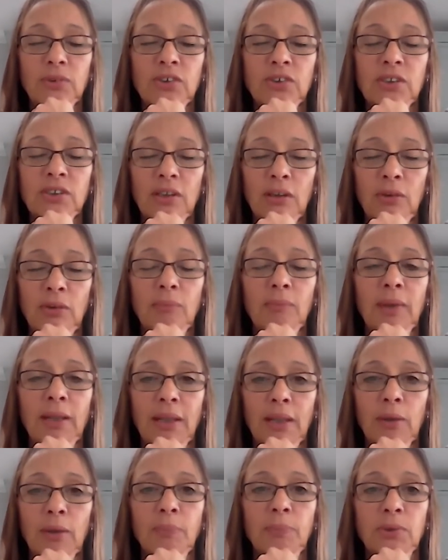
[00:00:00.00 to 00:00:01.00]
So
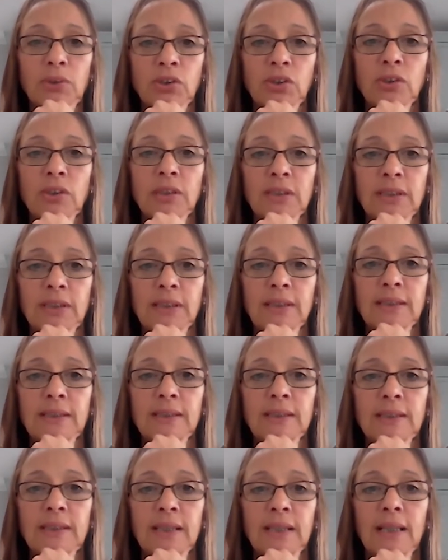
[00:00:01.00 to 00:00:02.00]
many
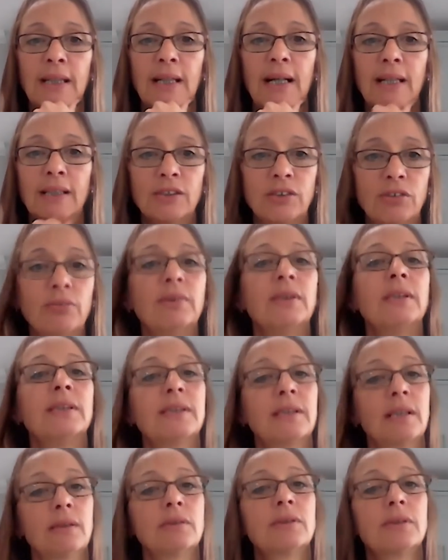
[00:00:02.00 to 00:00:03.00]
opportunities as a
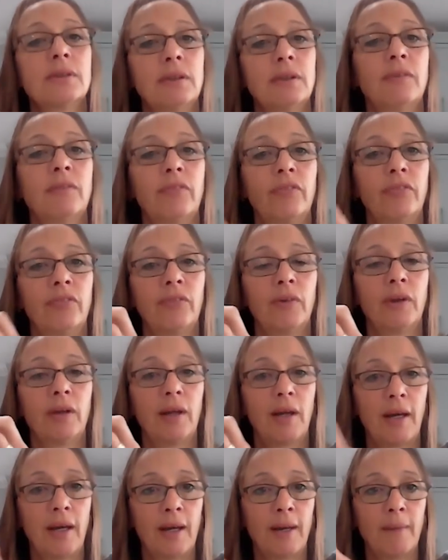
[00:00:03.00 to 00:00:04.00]
result of
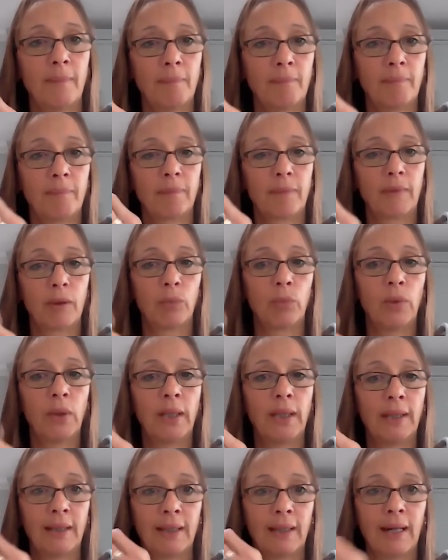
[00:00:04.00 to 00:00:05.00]

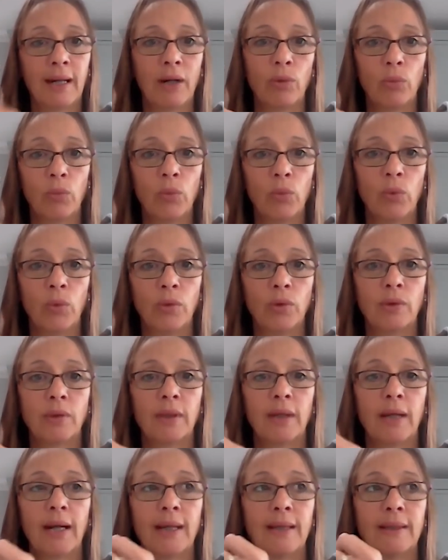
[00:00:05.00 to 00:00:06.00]
winning that award
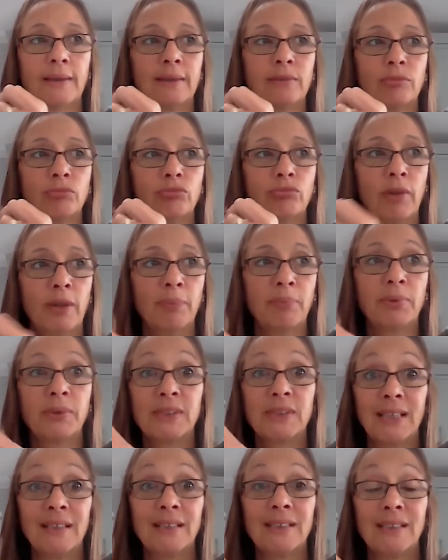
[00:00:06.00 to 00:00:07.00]
and
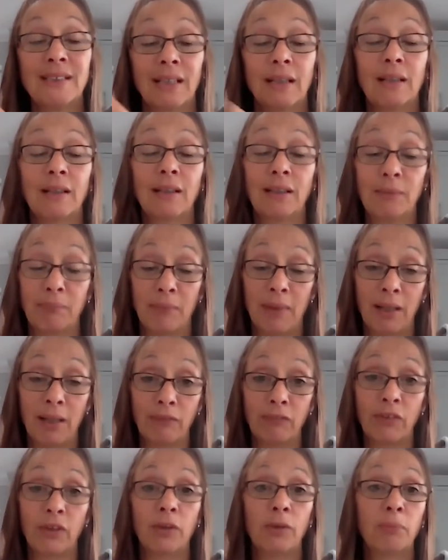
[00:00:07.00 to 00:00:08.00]
representing, in my
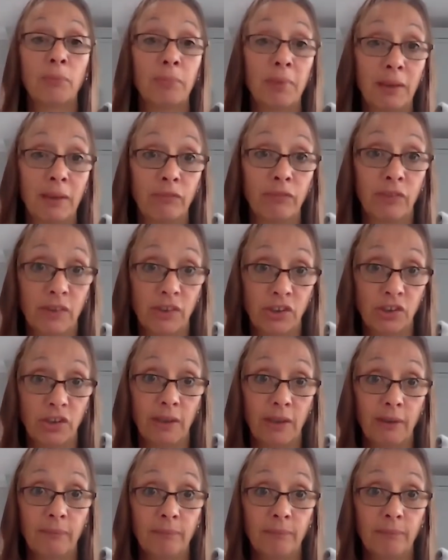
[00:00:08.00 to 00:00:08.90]
view, Bedfordshire.